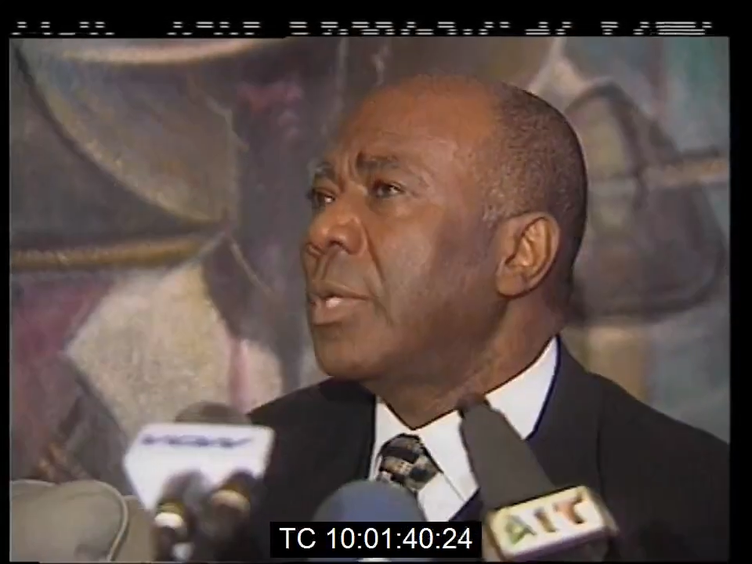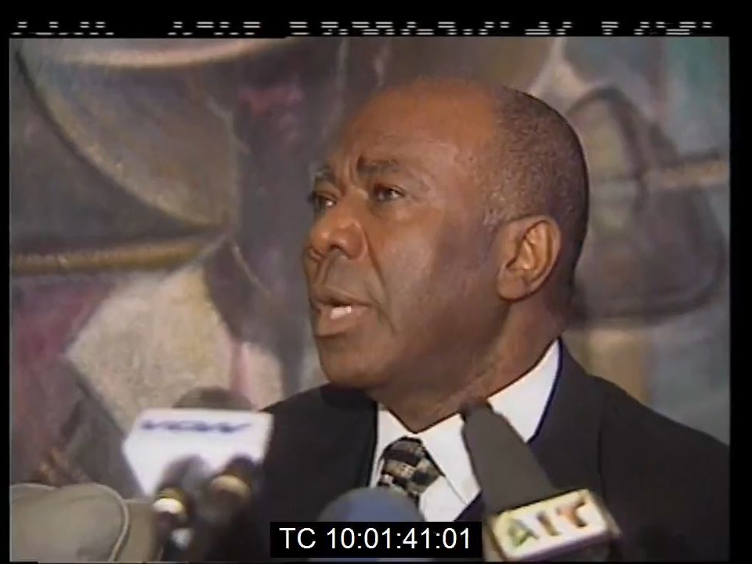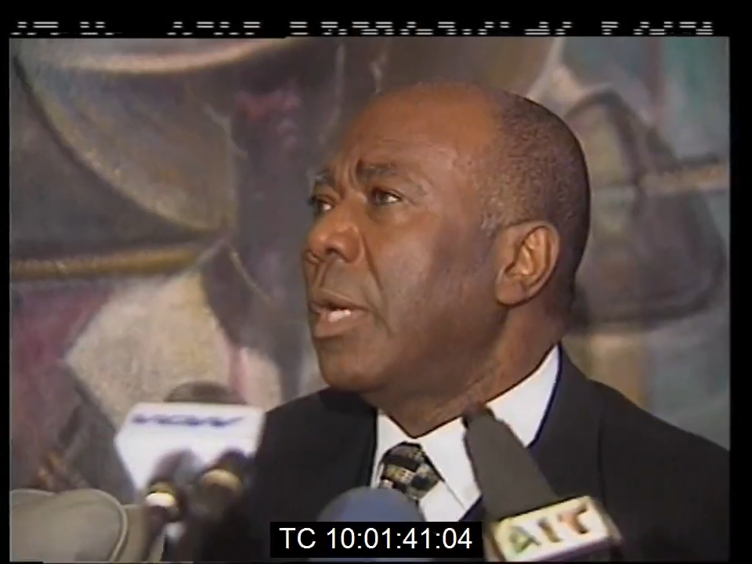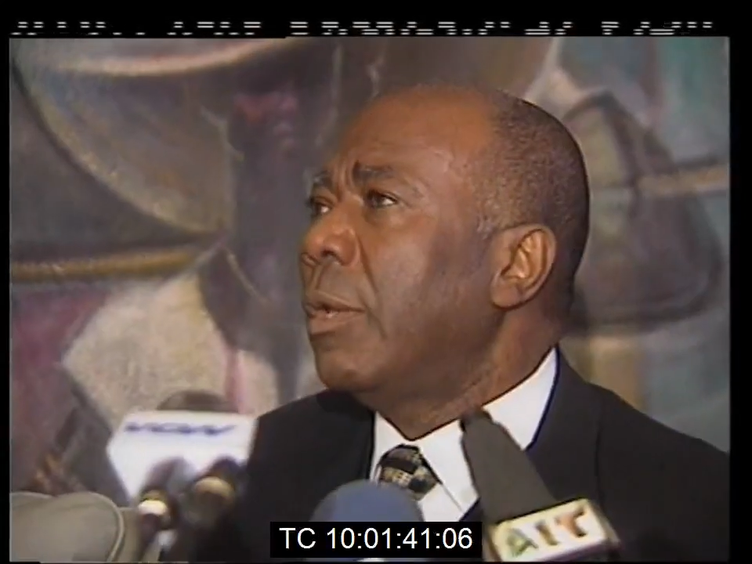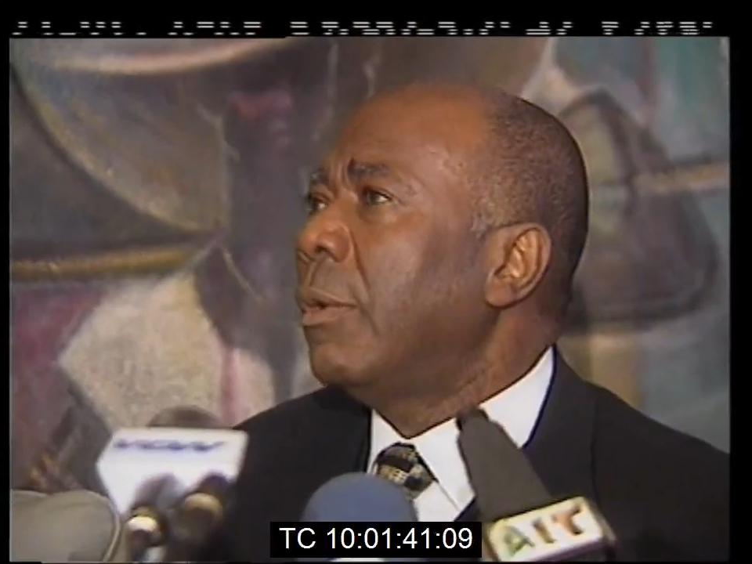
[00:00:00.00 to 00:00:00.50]

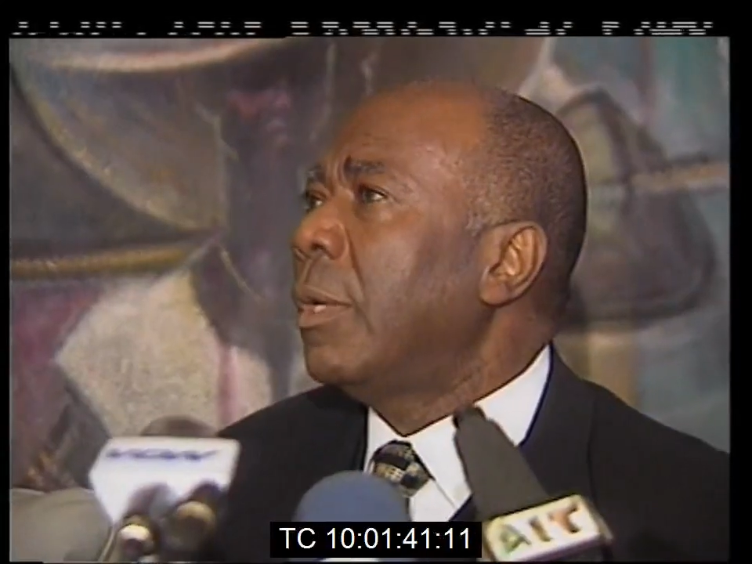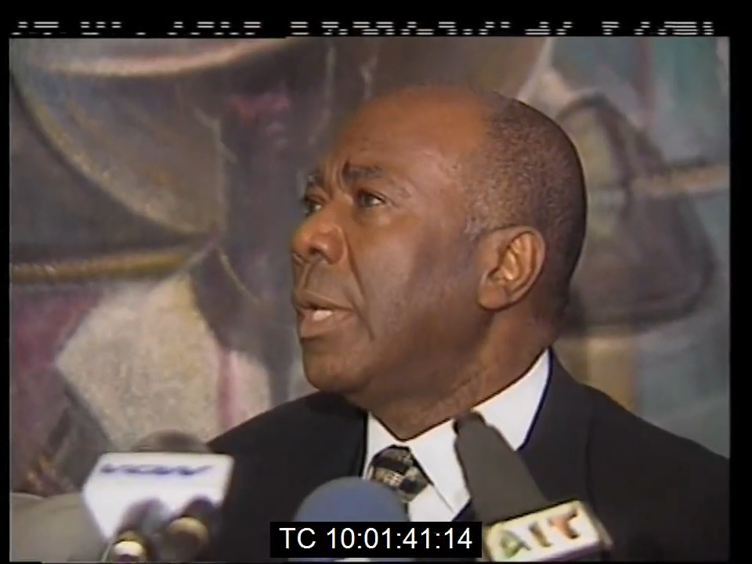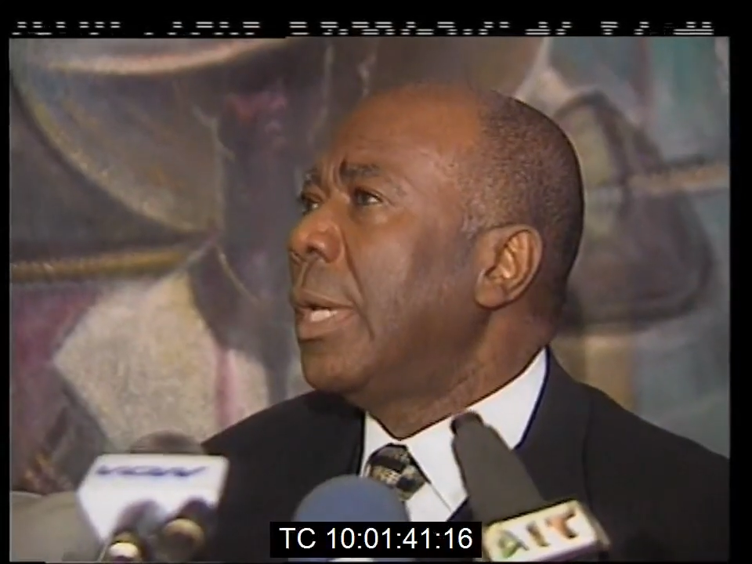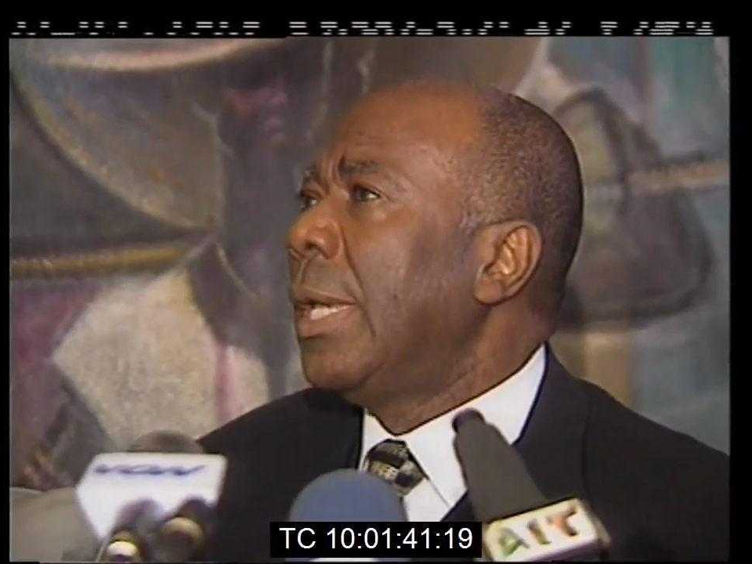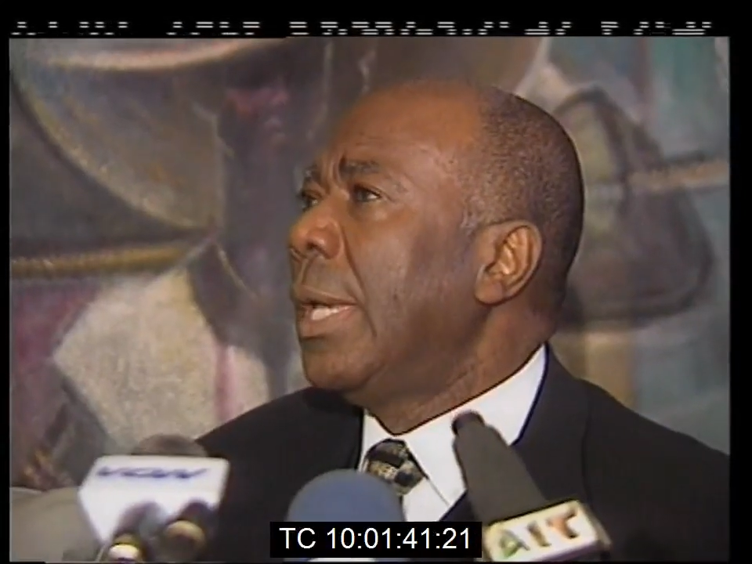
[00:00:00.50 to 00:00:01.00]
Sierra Leone.
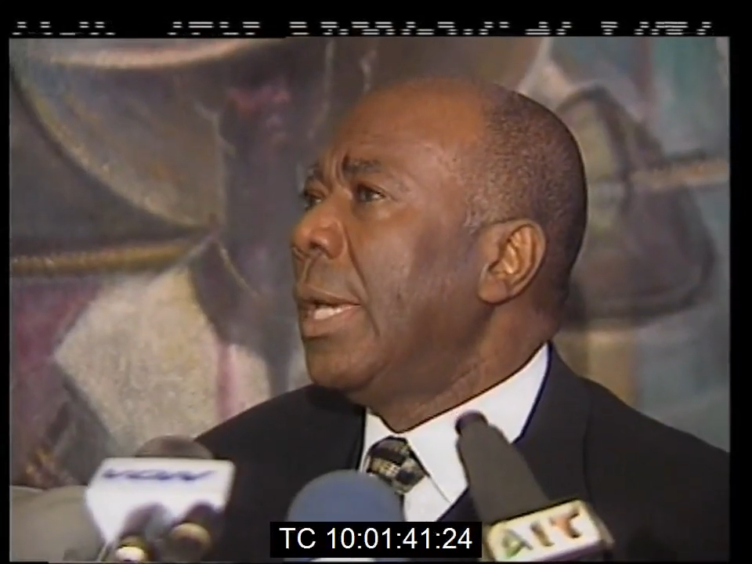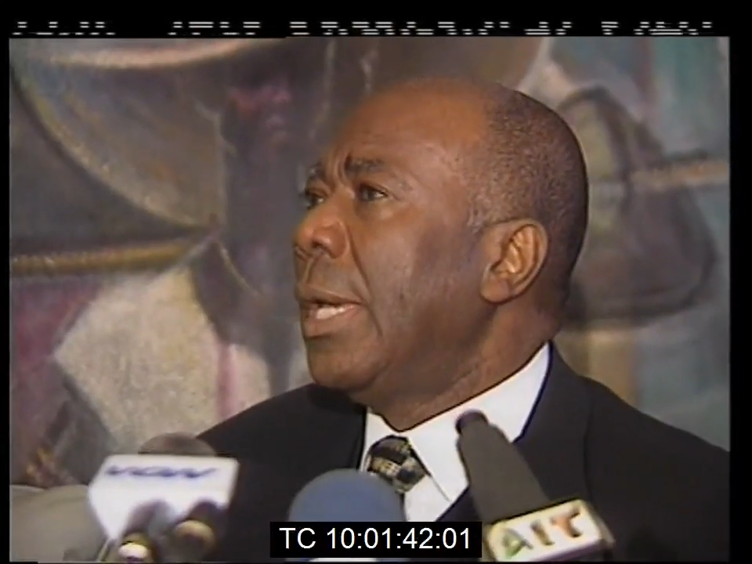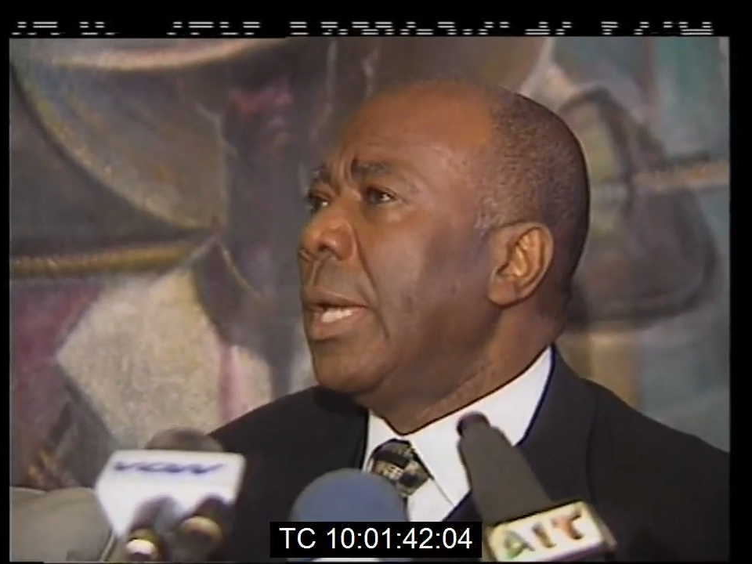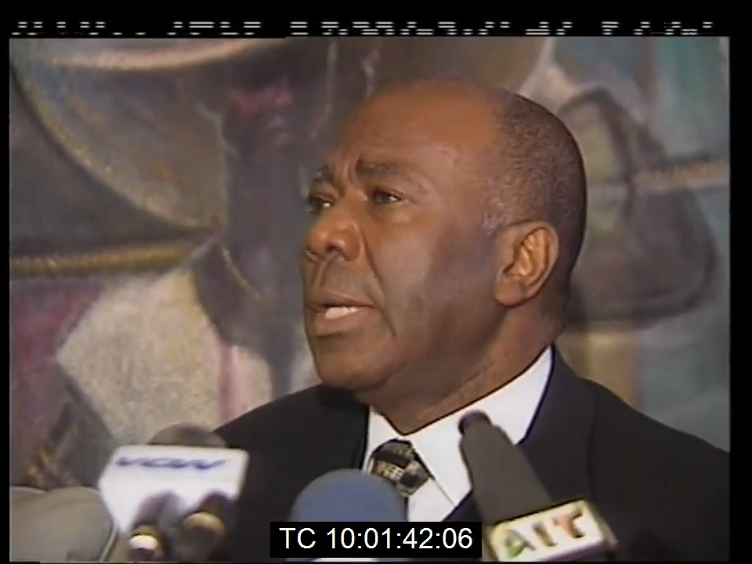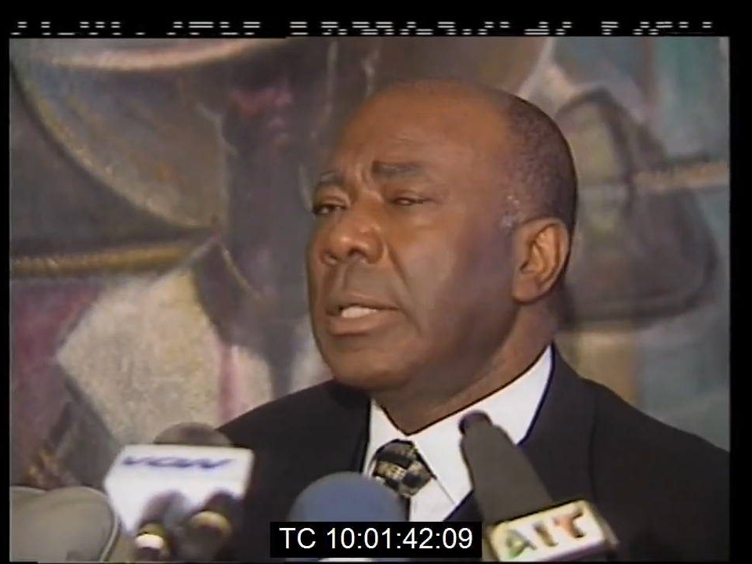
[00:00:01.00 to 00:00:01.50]

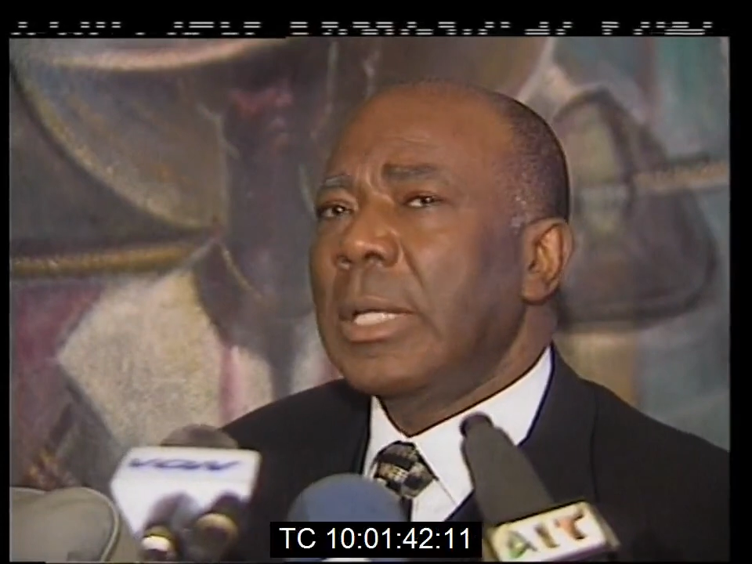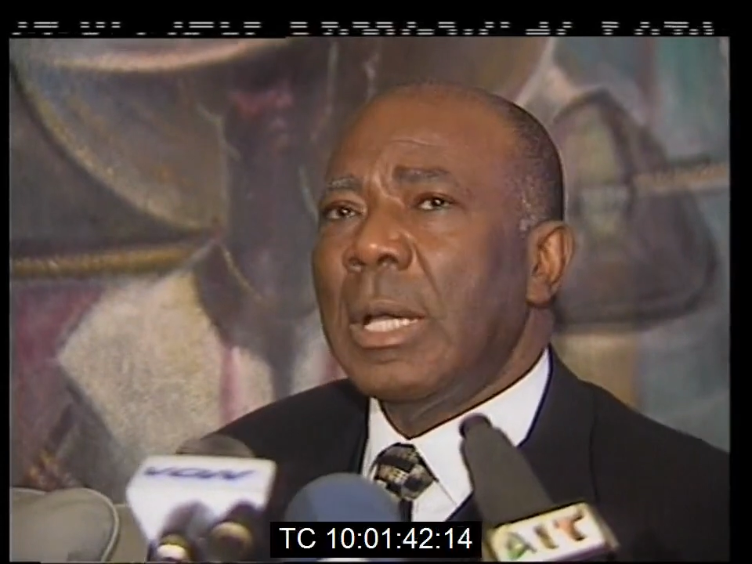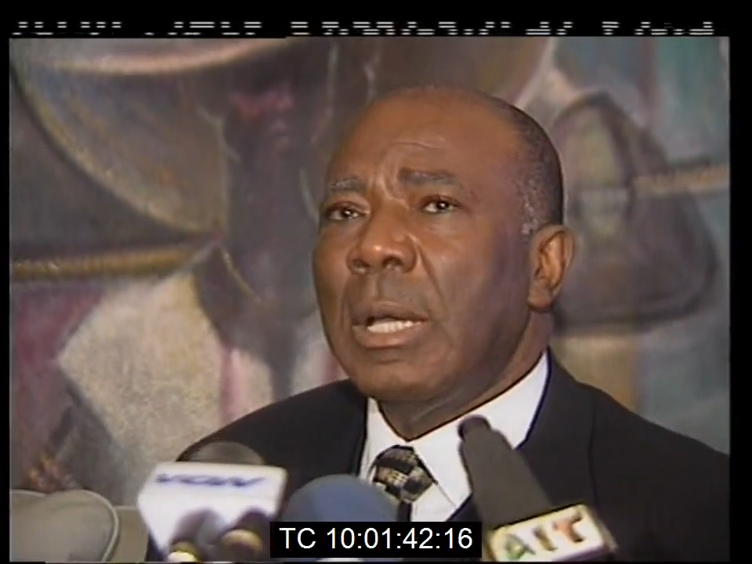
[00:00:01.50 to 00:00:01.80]
And